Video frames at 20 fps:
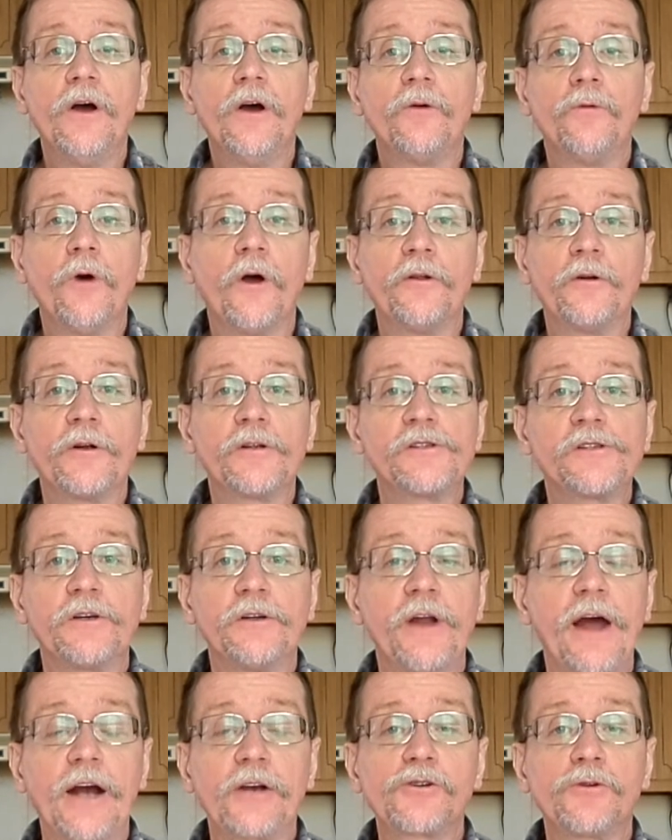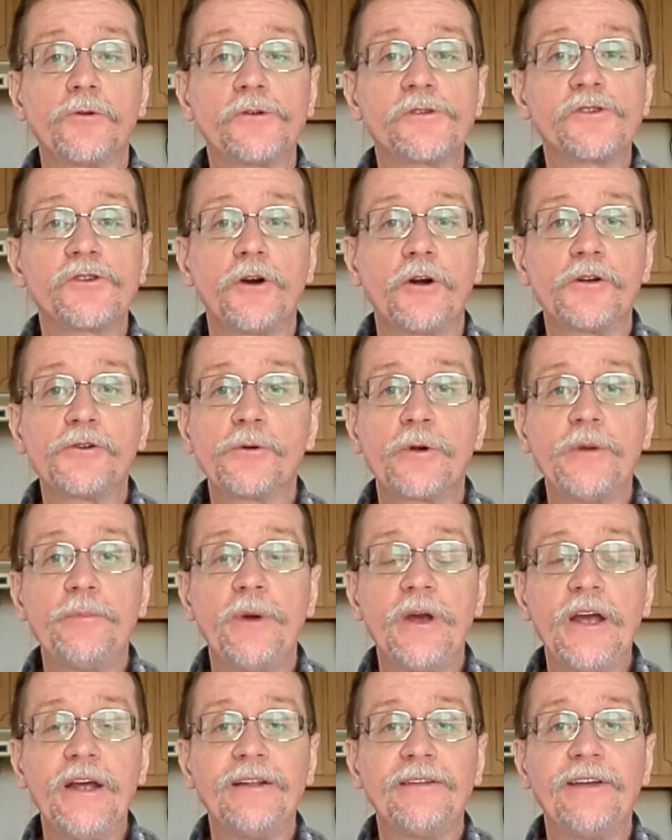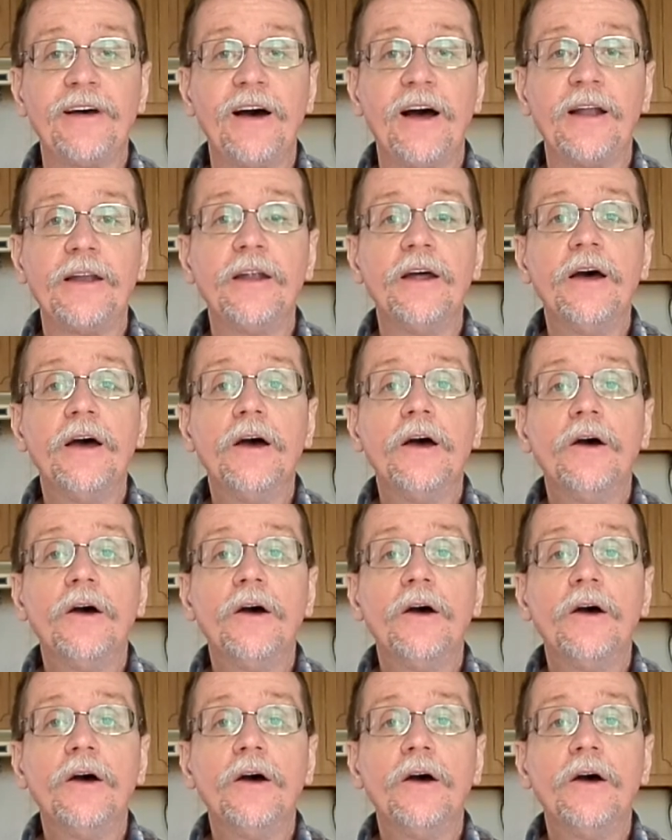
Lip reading: whether it's an actual surgery being done